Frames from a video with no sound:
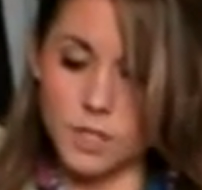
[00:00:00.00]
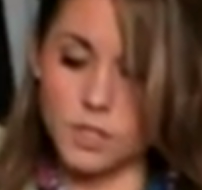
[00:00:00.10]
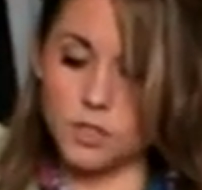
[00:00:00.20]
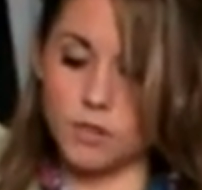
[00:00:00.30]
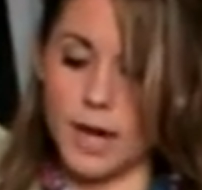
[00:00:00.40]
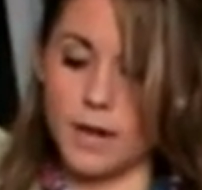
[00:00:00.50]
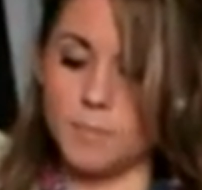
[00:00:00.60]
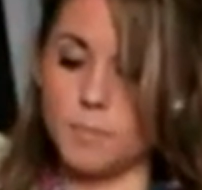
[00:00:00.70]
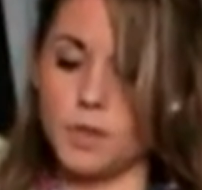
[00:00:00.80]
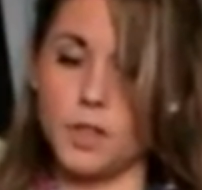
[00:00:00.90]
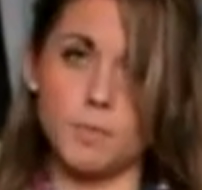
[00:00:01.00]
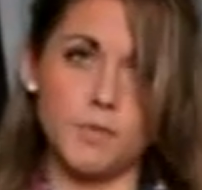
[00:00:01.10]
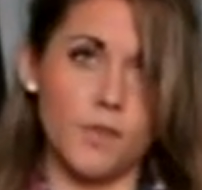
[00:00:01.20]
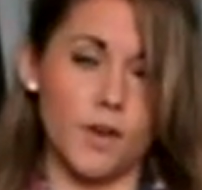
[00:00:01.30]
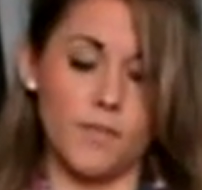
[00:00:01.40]
So try and put the thumb
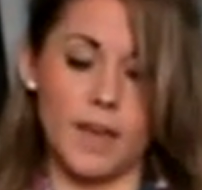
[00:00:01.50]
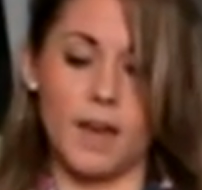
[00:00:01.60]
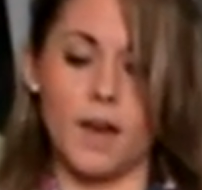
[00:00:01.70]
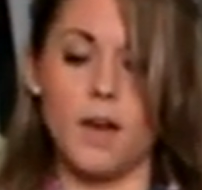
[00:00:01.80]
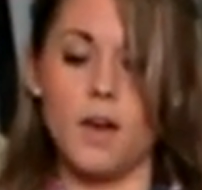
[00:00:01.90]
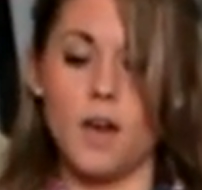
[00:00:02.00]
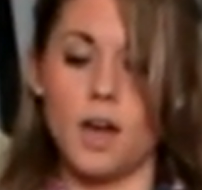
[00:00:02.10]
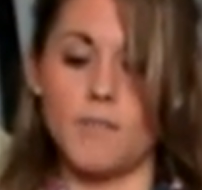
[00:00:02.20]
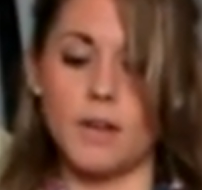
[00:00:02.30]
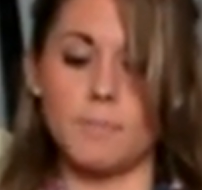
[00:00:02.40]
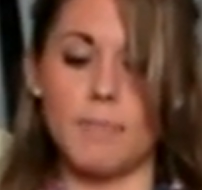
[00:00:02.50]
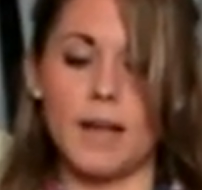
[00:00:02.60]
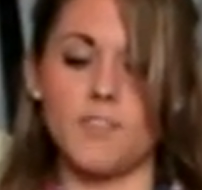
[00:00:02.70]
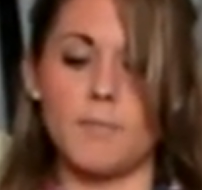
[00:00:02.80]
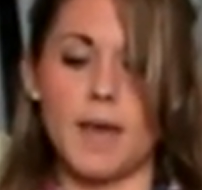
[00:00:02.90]
and forefinger around the
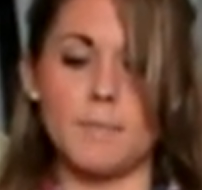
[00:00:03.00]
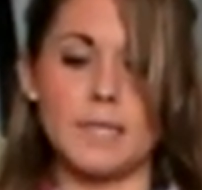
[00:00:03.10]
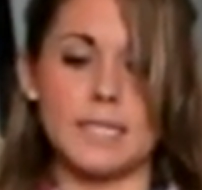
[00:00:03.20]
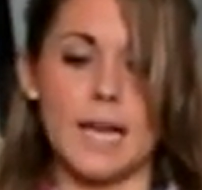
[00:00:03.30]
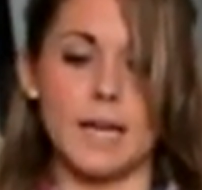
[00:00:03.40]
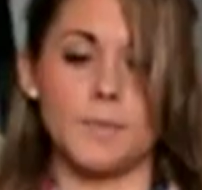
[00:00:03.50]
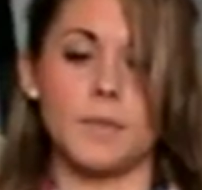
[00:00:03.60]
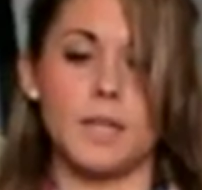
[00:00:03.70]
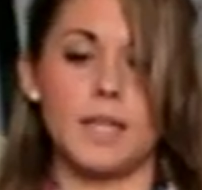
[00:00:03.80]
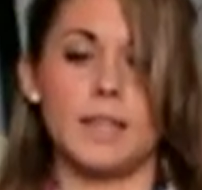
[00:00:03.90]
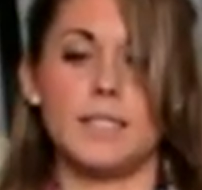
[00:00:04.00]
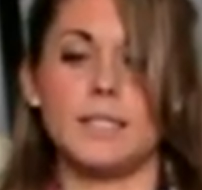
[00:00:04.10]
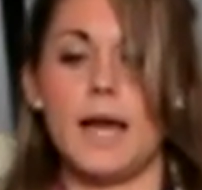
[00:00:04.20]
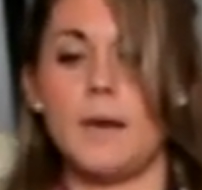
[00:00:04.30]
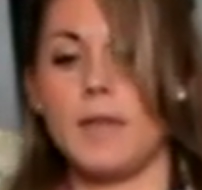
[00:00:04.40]
back of baby's neck. This
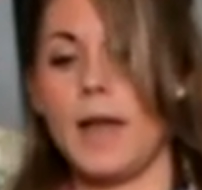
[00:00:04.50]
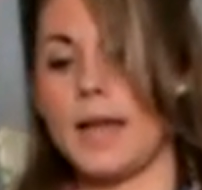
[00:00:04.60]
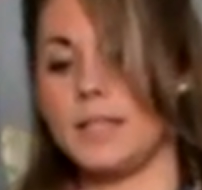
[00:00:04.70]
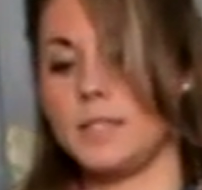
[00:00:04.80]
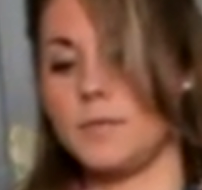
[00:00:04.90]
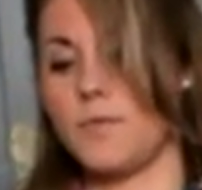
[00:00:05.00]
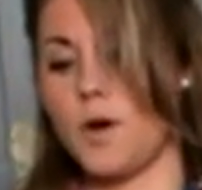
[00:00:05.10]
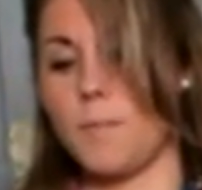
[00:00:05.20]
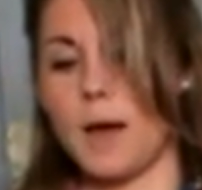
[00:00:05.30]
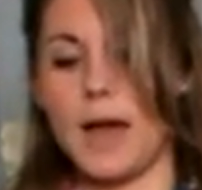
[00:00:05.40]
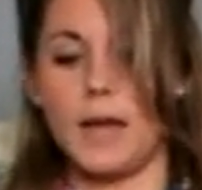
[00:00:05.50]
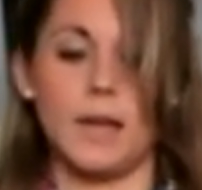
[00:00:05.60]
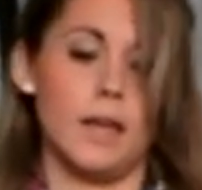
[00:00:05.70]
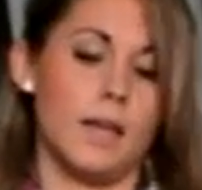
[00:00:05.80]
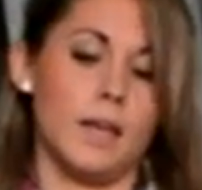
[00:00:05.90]
will help the head to fall back
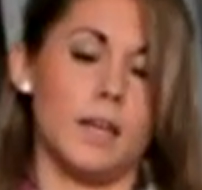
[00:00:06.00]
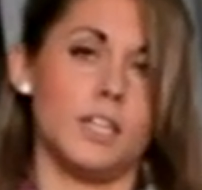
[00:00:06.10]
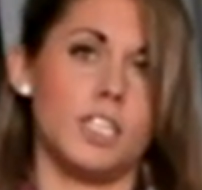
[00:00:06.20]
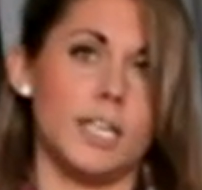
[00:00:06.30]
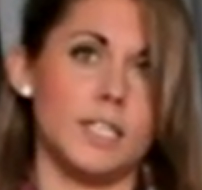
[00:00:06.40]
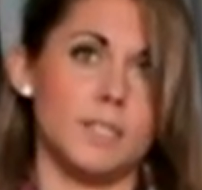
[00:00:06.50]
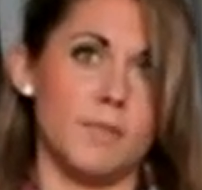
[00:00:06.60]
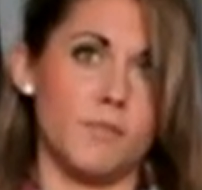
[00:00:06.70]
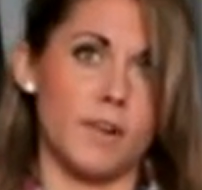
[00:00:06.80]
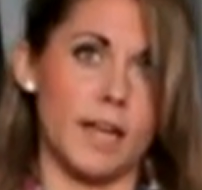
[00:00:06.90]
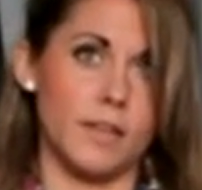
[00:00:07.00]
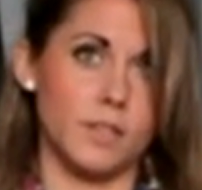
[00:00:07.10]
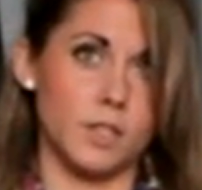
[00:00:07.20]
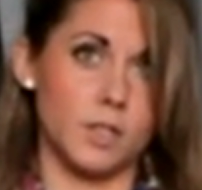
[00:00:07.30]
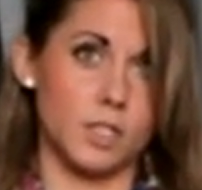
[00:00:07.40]
and the chin to be free
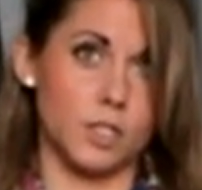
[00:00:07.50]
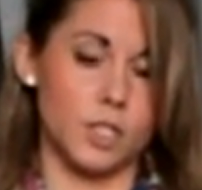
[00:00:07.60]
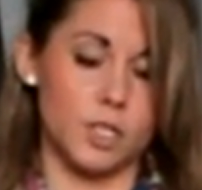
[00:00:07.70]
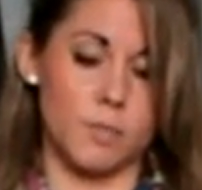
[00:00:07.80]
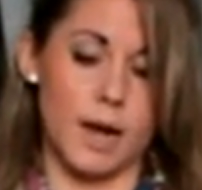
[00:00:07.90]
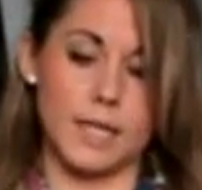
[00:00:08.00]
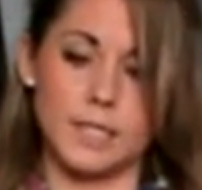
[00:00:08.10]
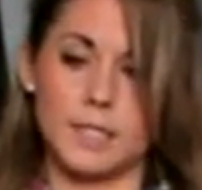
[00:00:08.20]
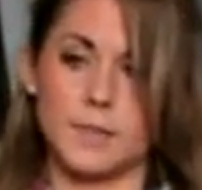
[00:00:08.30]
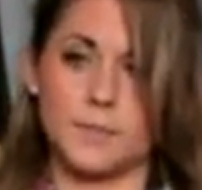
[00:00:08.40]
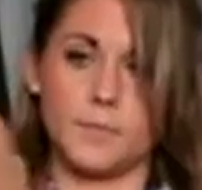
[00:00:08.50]
to touch the breast.